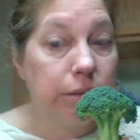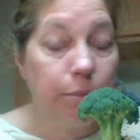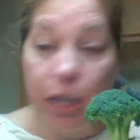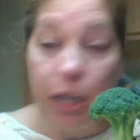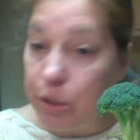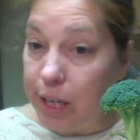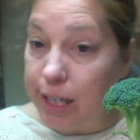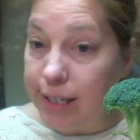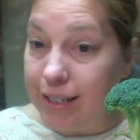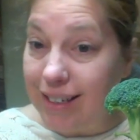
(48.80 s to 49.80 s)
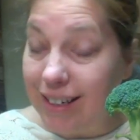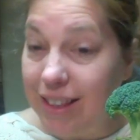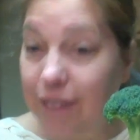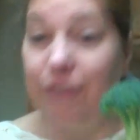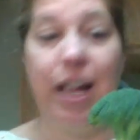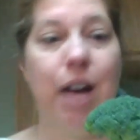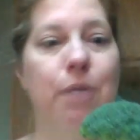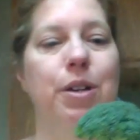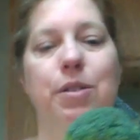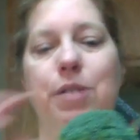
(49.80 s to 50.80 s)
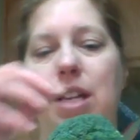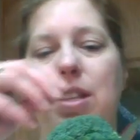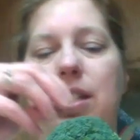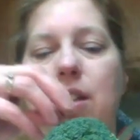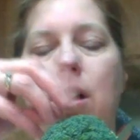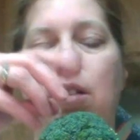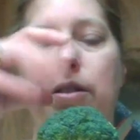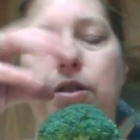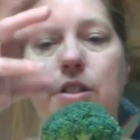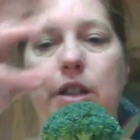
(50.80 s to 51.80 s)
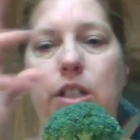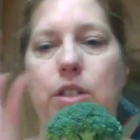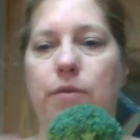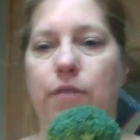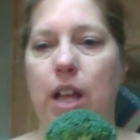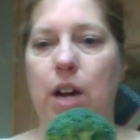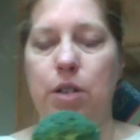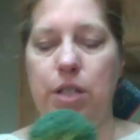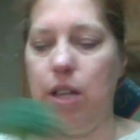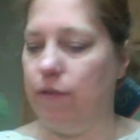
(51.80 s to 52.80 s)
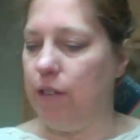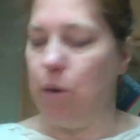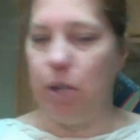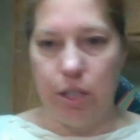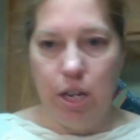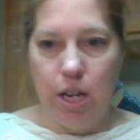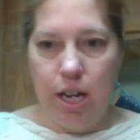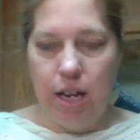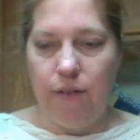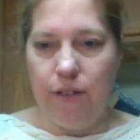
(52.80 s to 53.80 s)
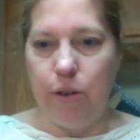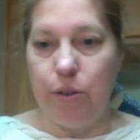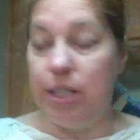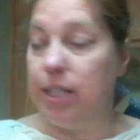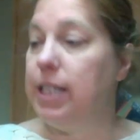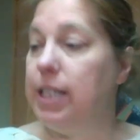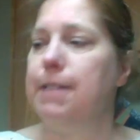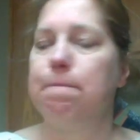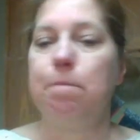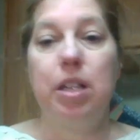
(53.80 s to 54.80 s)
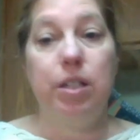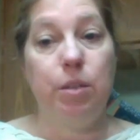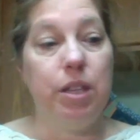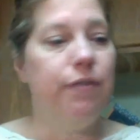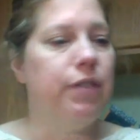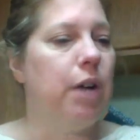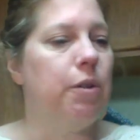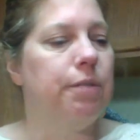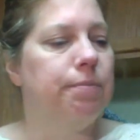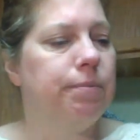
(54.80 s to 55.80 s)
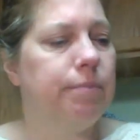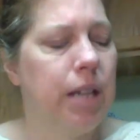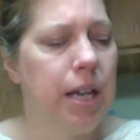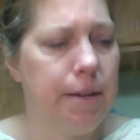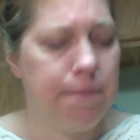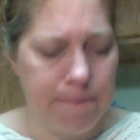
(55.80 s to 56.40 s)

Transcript: Part do I eat? Eat the flower, don't I? This all will turn into flowers, yellow flowers, if it goes to seed. So eat the flower. Okay.